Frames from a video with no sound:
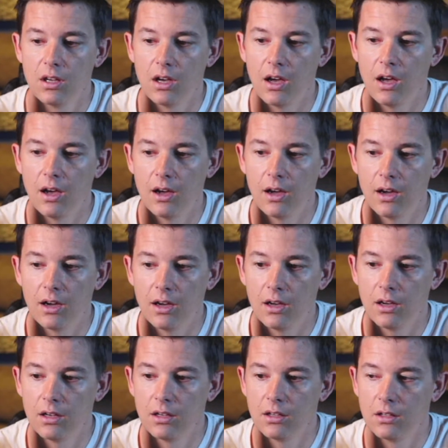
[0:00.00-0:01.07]

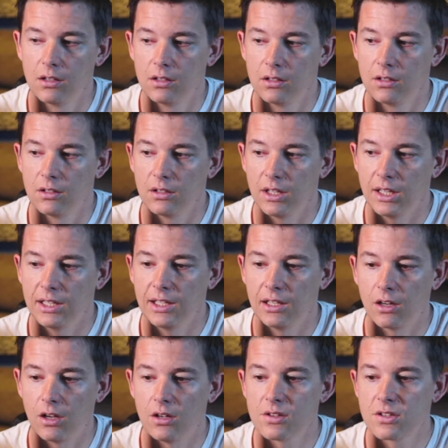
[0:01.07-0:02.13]
And then
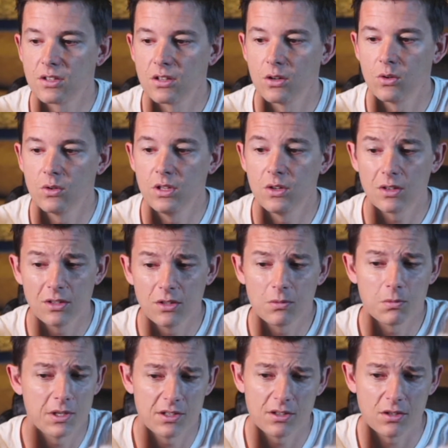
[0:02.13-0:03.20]
also you could do
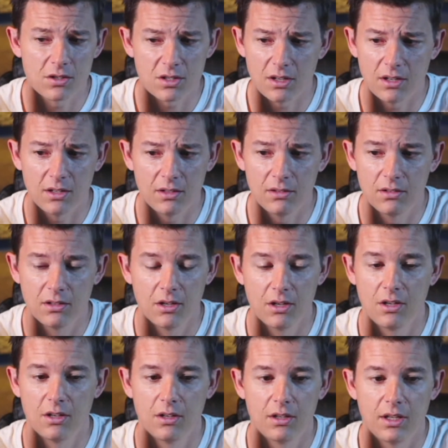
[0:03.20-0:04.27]
research on,
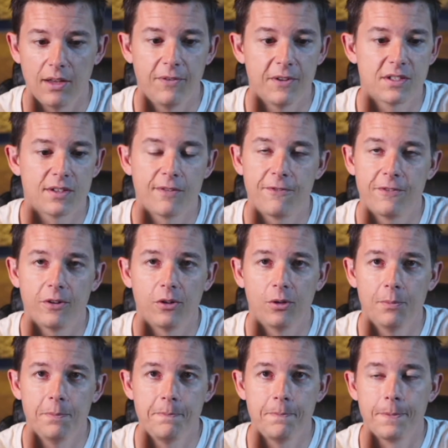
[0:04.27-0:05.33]
if it's a
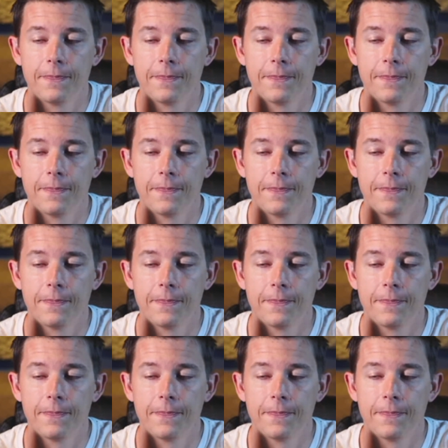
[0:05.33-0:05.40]
film,